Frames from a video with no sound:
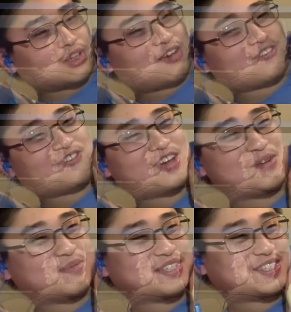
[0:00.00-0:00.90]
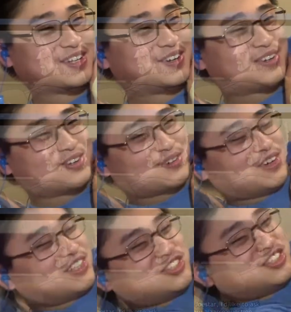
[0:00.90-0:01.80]
A very bizarre
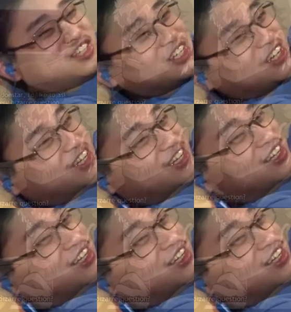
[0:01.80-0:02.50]
question.